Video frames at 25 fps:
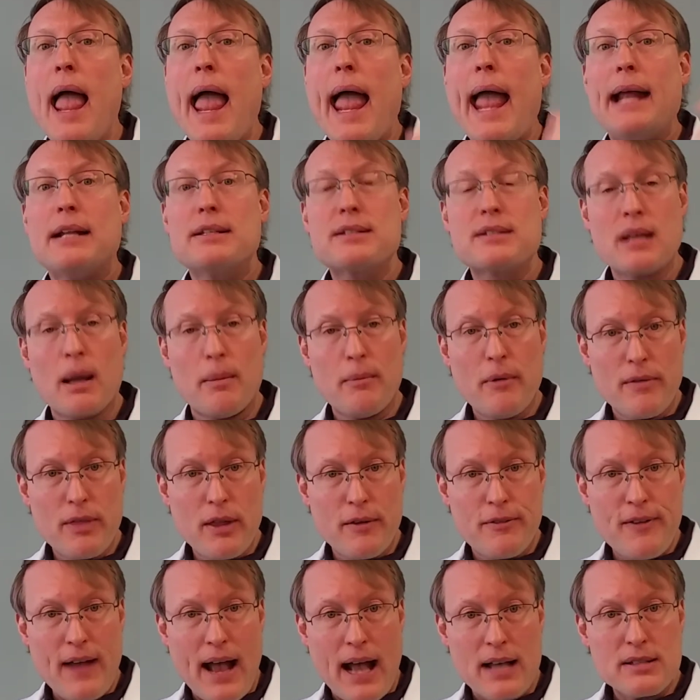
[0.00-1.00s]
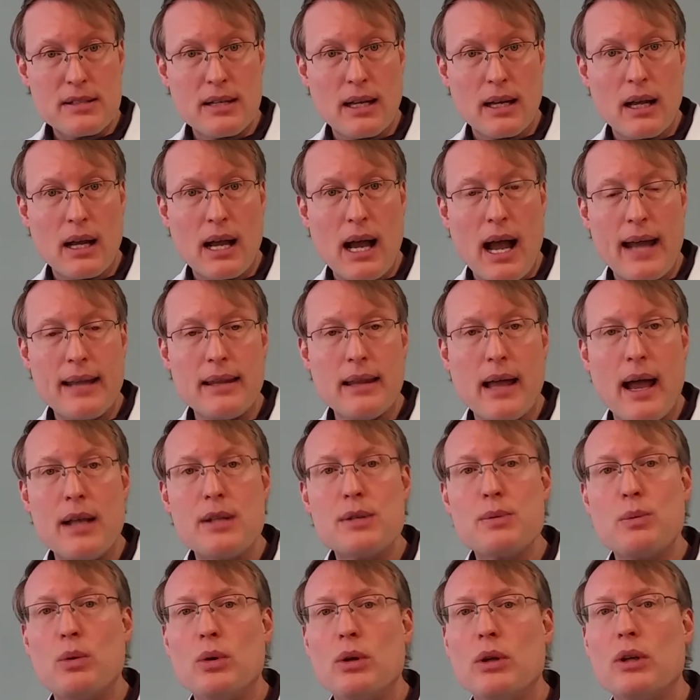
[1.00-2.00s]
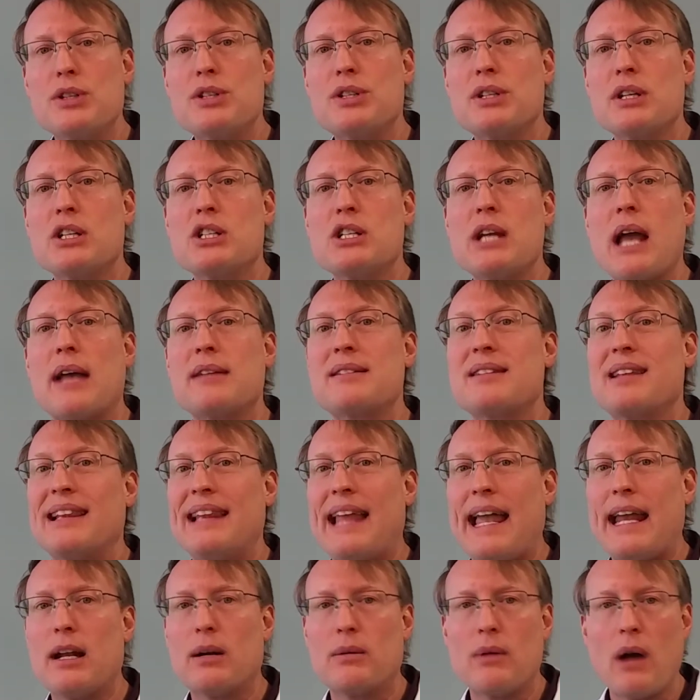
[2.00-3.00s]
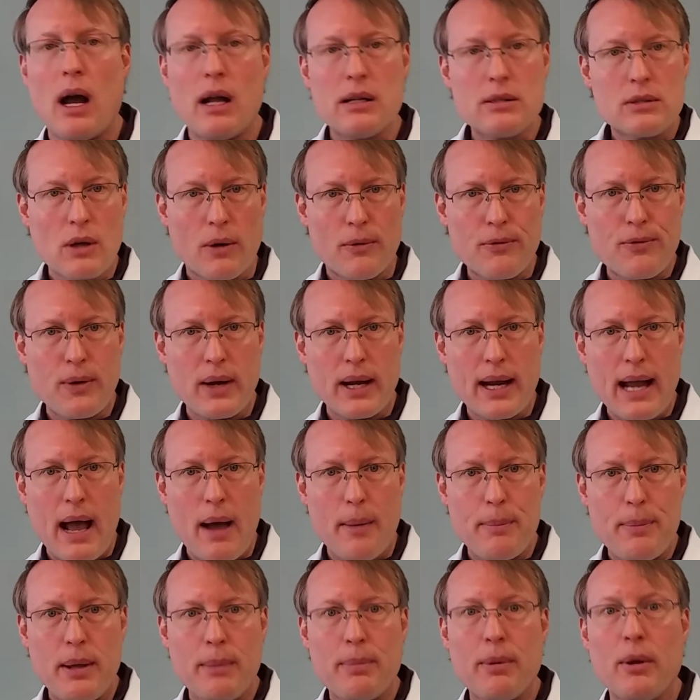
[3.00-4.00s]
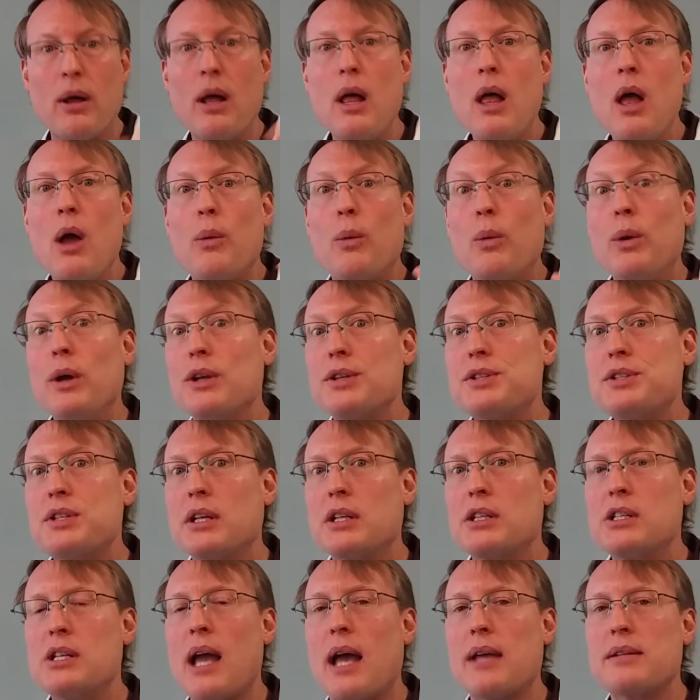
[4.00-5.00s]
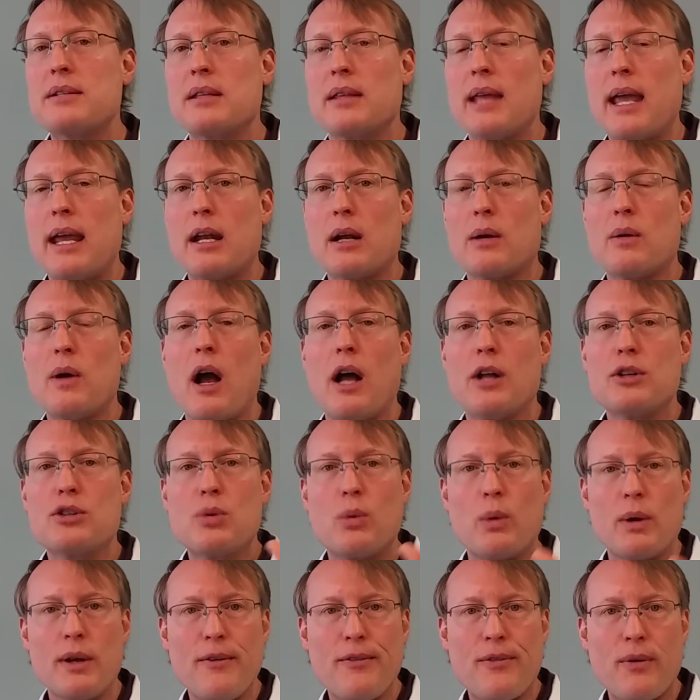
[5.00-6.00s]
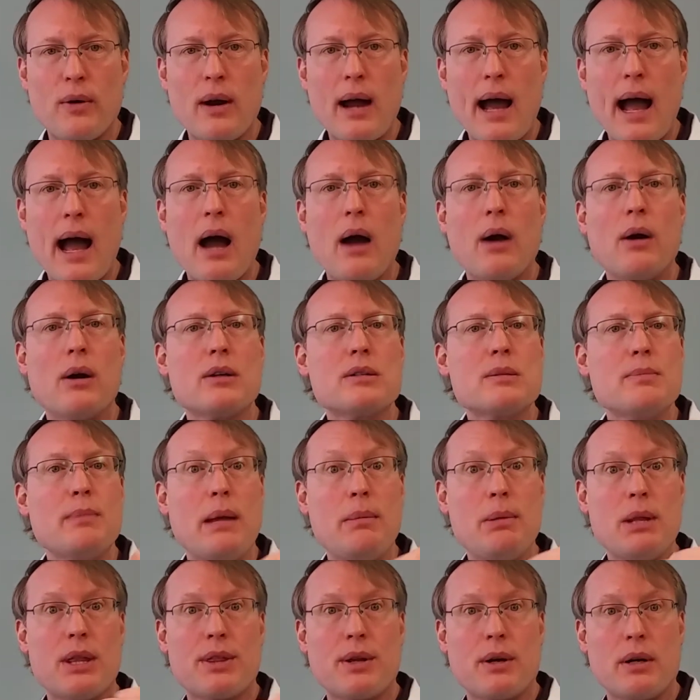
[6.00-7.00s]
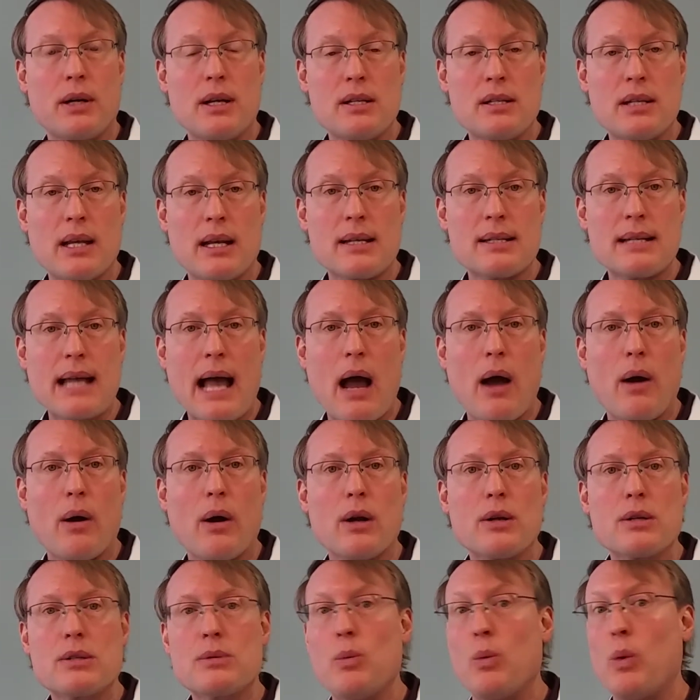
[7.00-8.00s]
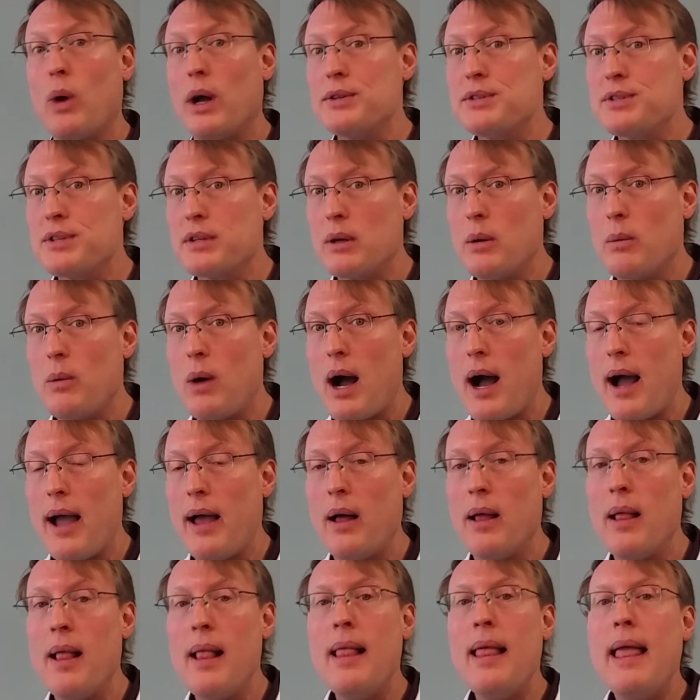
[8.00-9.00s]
and some of the fasting guidelines will suggest later on, don't freak out people, will suggest later on 24 hours, maybe 36 hours, once in a while,